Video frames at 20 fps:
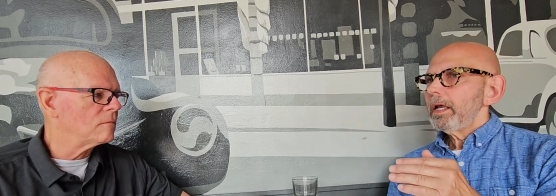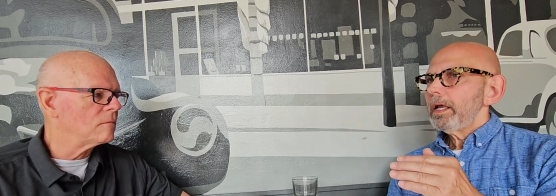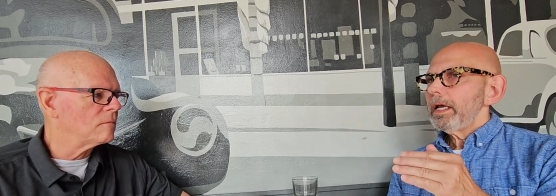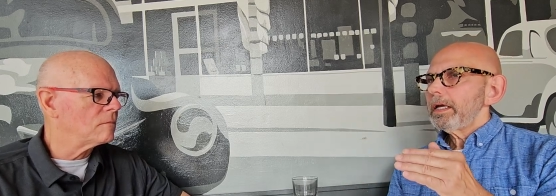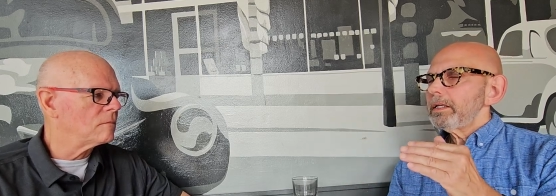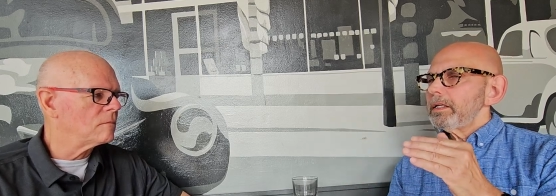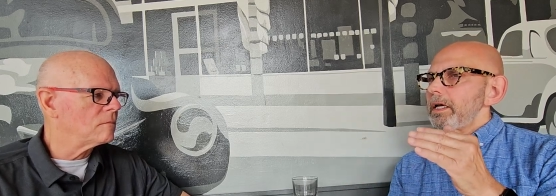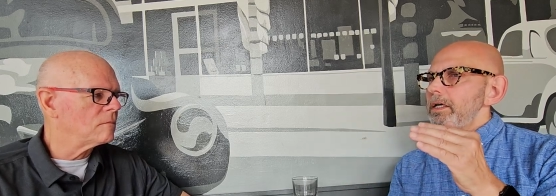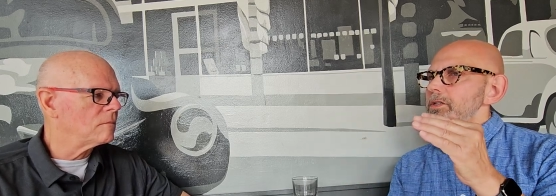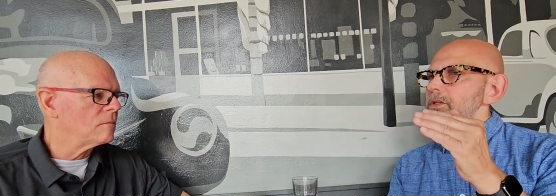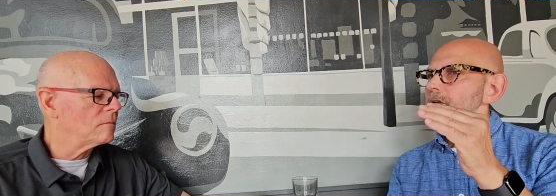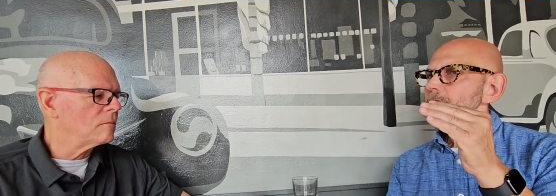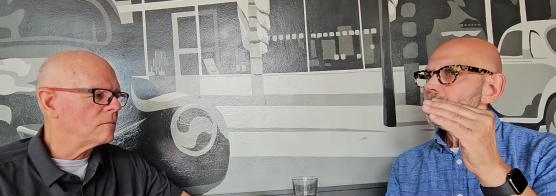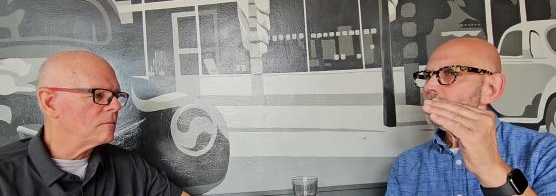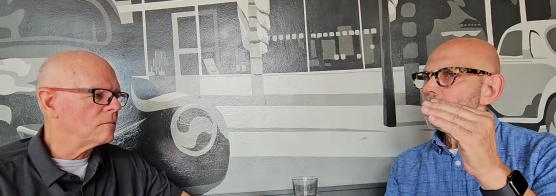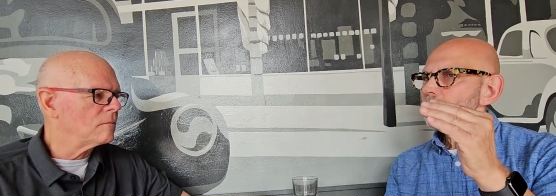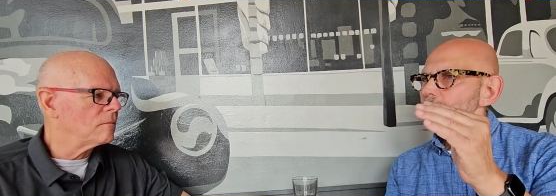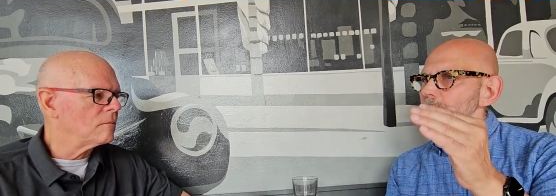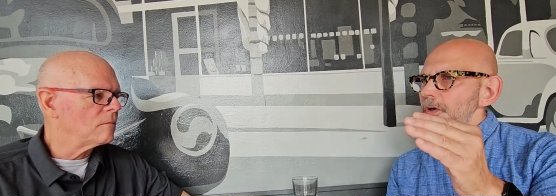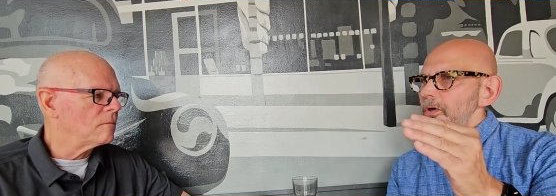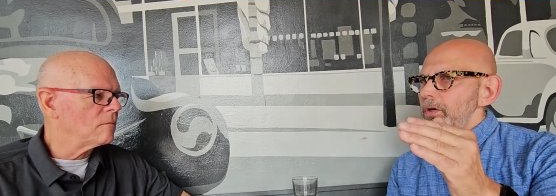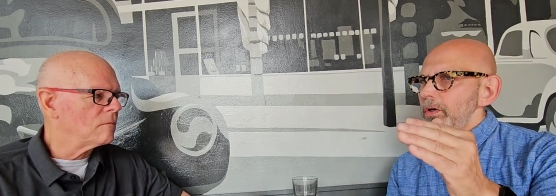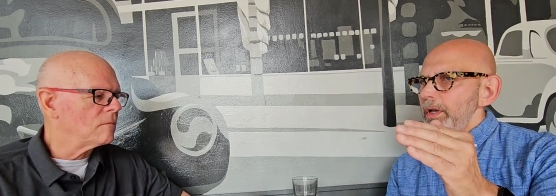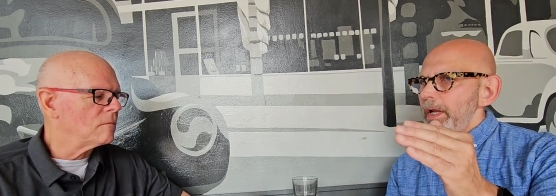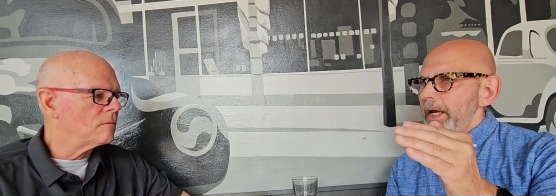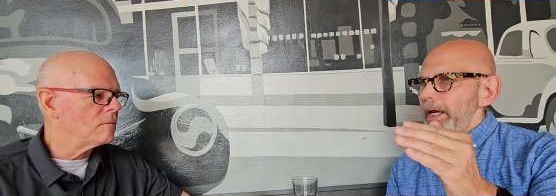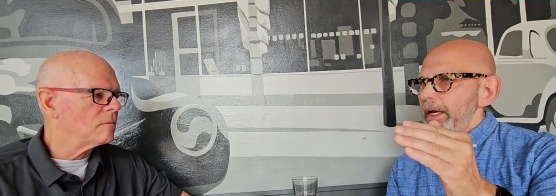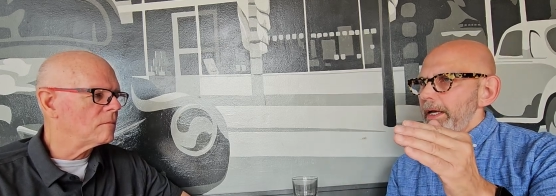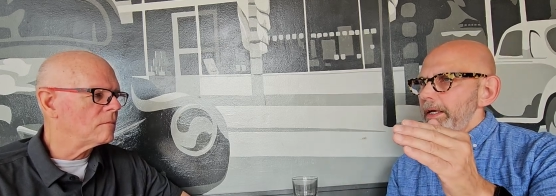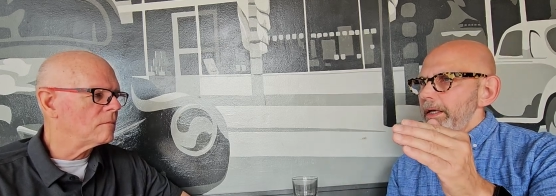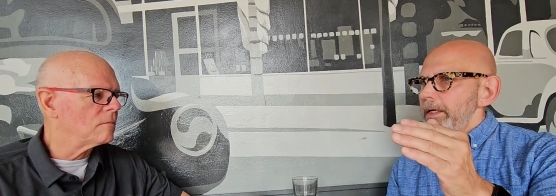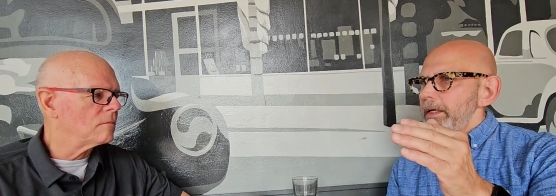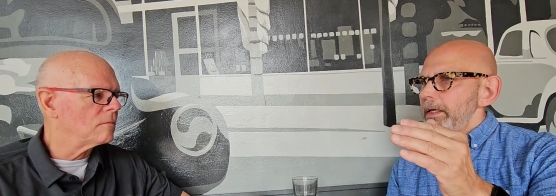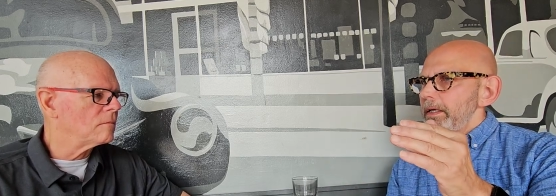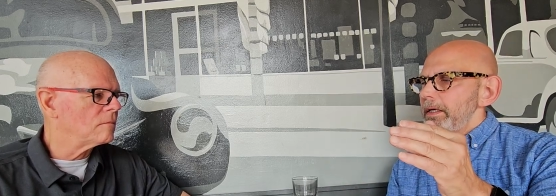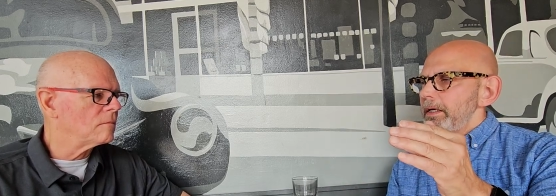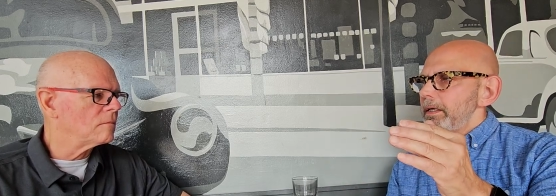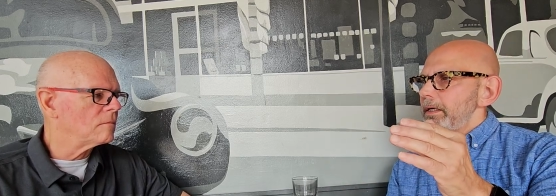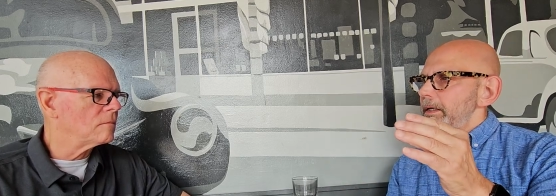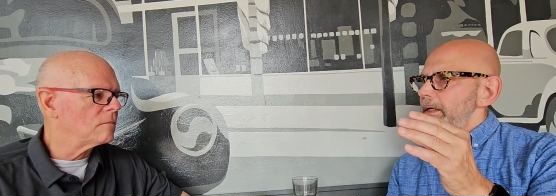Speaker 1: it doesn't look like
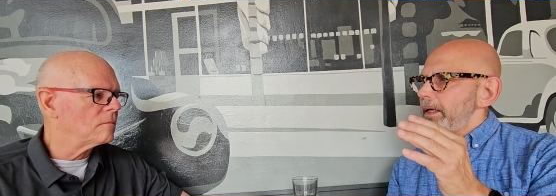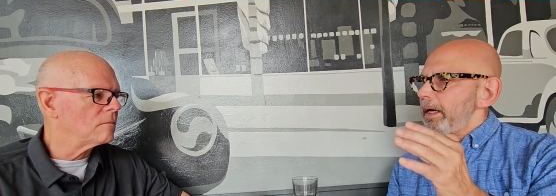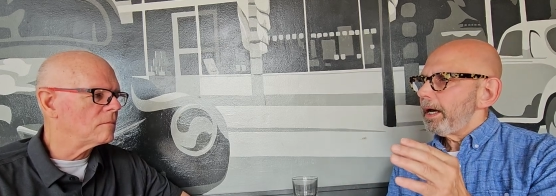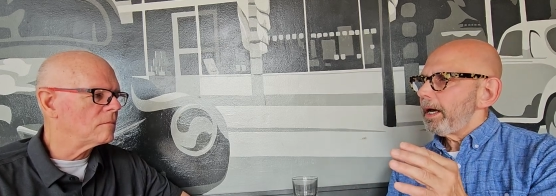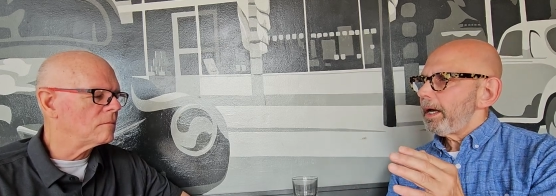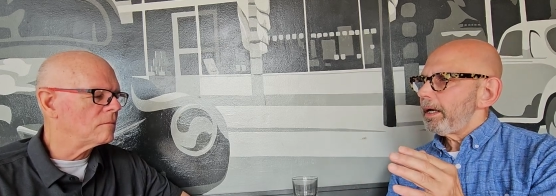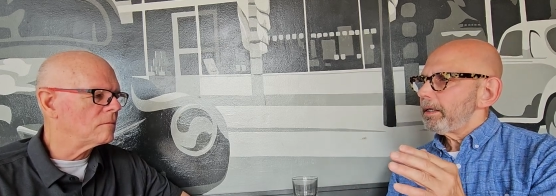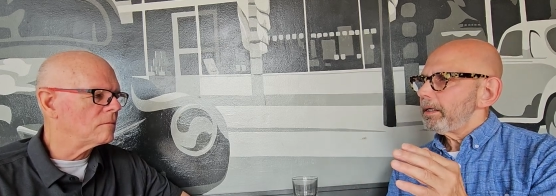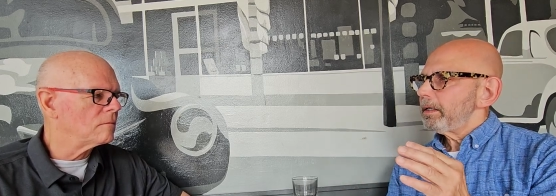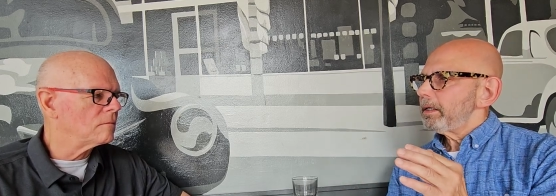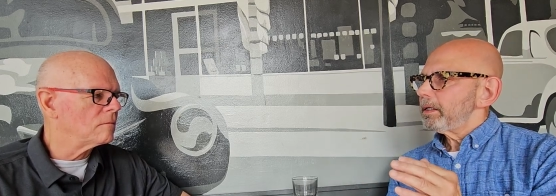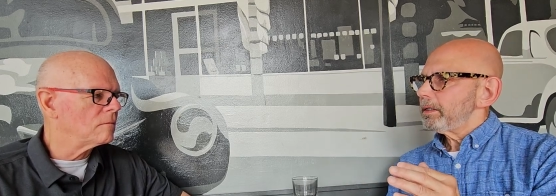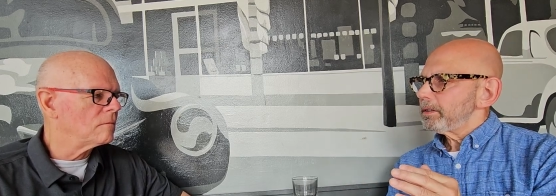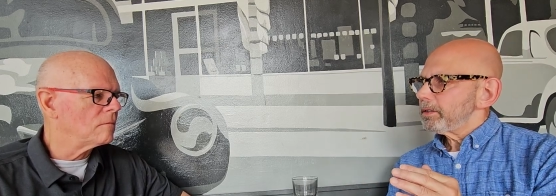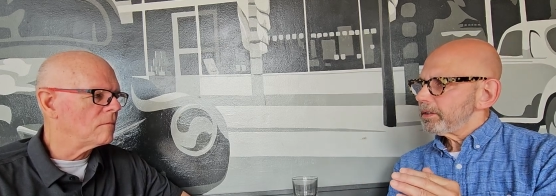God can